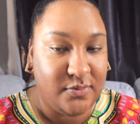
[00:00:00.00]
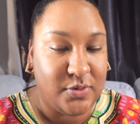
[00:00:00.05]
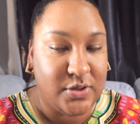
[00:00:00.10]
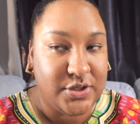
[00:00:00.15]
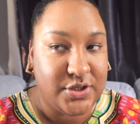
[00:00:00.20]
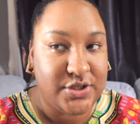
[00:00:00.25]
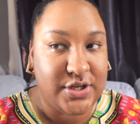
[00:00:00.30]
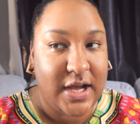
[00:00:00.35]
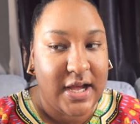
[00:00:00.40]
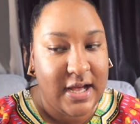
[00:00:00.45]

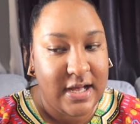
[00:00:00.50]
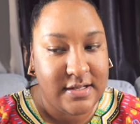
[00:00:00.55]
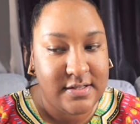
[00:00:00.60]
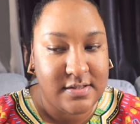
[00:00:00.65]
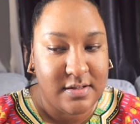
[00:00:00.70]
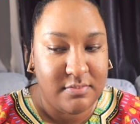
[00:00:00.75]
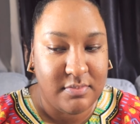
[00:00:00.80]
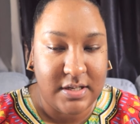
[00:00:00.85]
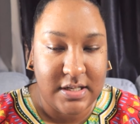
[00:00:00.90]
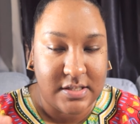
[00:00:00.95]
which I had
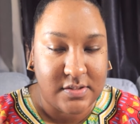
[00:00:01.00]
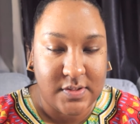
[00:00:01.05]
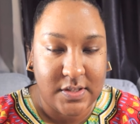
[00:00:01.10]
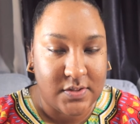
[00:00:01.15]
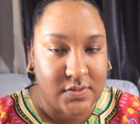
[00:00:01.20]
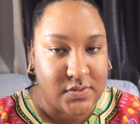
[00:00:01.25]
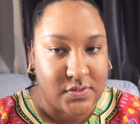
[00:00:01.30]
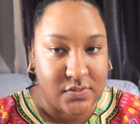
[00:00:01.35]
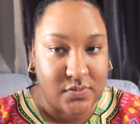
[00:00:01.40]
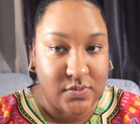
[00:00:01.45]
some days when
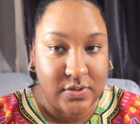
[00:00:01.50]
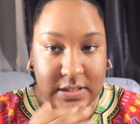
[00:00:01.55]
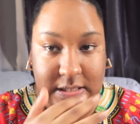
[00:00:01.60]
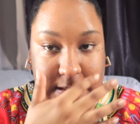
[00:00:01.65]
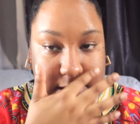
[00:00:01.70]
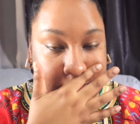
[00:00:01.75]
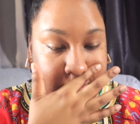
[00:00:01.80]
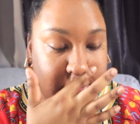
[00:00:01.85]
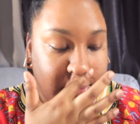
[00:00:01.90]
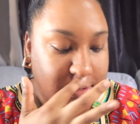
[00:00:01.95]
I wasn't doing
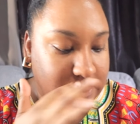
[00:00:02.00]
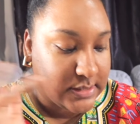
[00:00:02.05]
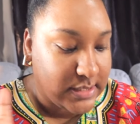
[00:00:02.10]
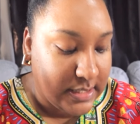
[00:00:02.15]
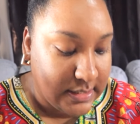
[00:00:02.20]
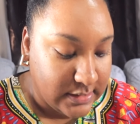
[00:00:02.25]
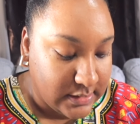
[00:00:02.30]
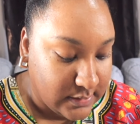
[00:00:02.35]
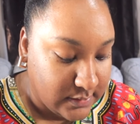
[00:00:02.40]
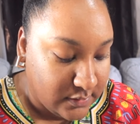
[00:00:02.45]
anything, but
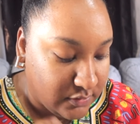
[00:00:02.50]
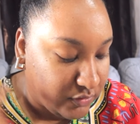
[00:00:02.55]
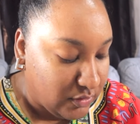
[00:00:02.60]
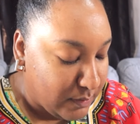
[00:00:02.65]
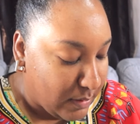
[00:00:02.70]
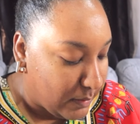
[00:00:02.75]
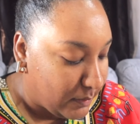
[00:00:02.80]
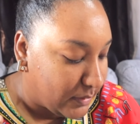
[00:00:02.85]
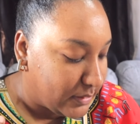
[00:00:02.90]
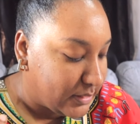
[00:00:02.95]
I didn't
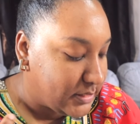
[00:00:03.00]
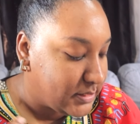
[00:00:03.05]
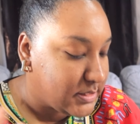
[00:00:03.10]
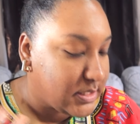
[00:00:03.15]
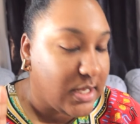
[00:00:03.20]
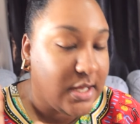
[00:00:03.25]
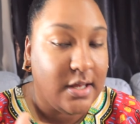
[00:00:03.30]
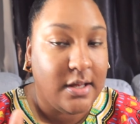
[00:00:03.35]
remember it.